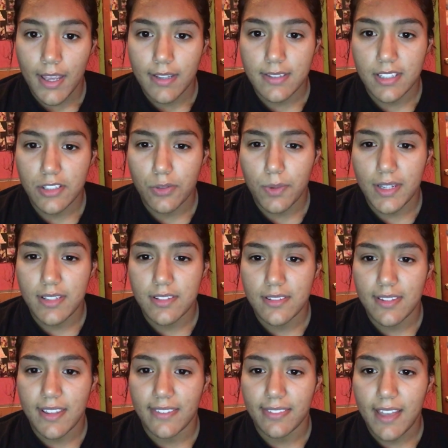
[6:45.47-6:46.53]
In
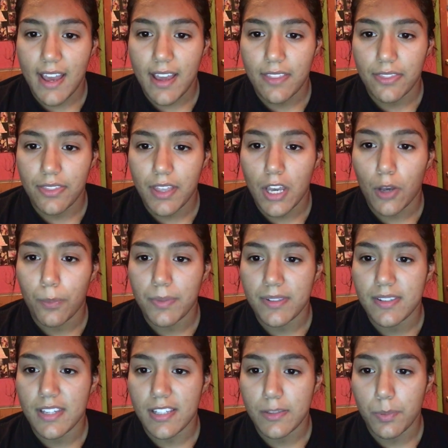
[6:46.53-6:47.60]
situations like that, the help
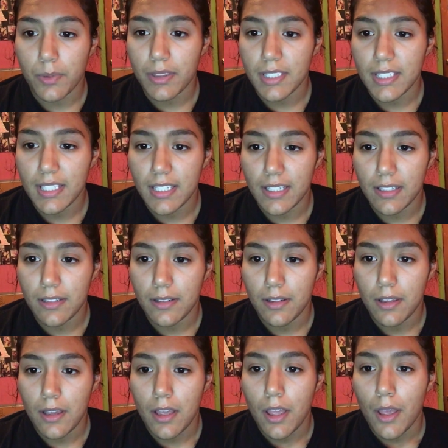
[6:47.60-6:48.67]
is desperately needed,
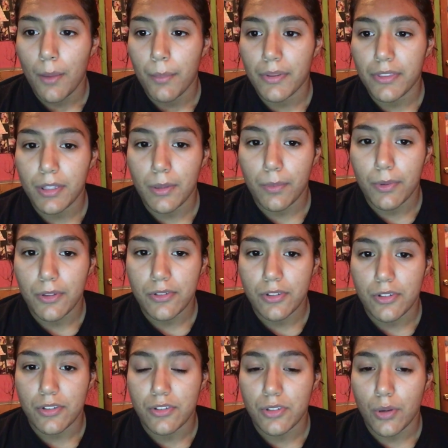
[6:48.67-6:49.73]
but the
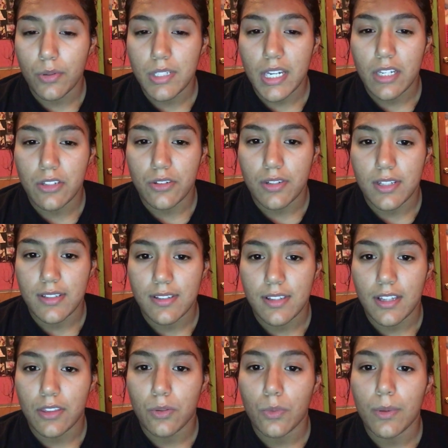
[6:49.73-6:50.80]
abuser is so dangerous
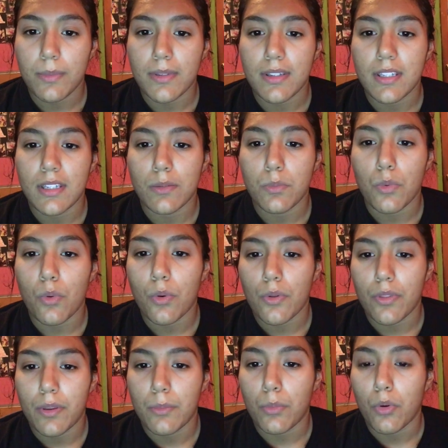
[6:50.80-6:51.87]
that the women need
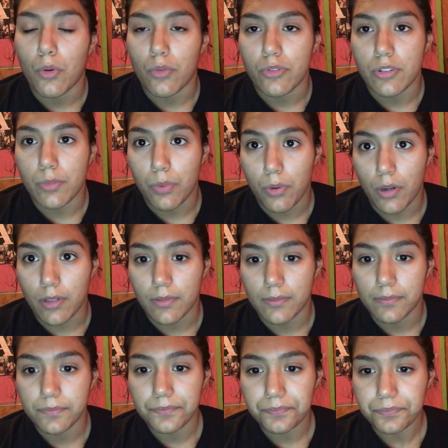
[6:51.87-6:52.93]
more than moral support.
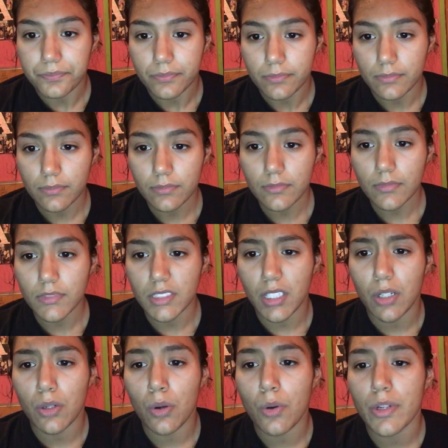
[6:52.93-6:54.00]

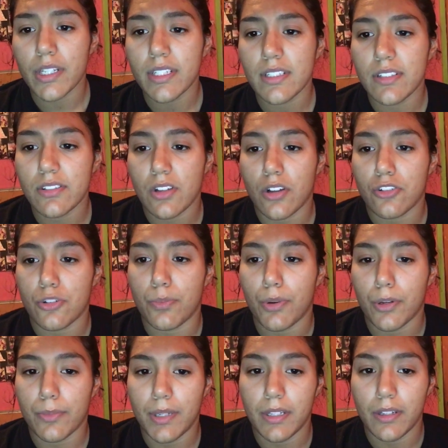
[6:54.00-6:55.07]
According to Sandra
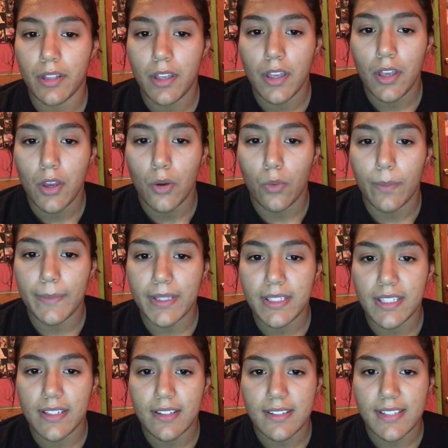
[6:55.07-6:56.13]
Berman, women
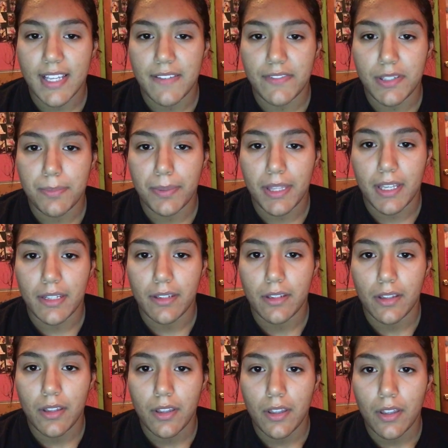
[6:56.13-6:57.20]
need a safety plan
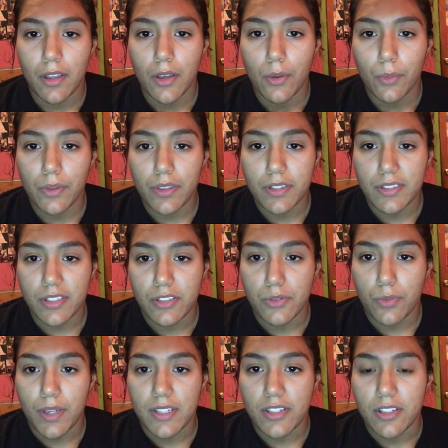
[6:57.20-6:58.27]
when the
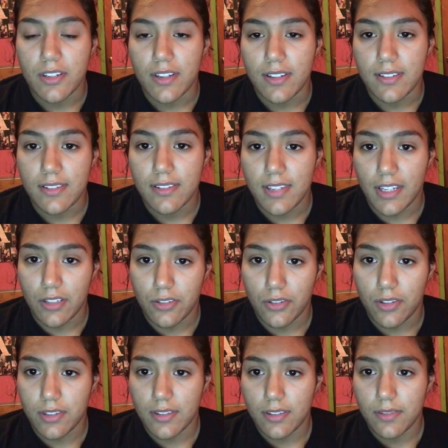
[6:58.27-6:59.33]
situation is
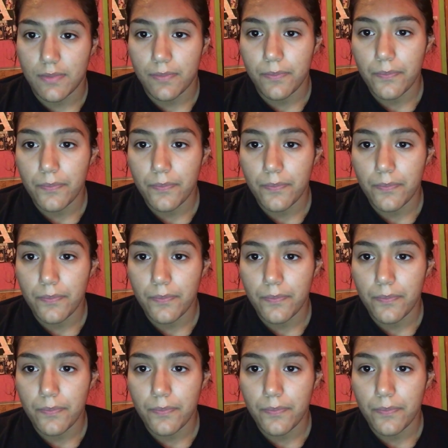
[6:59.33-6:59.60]
dangerous.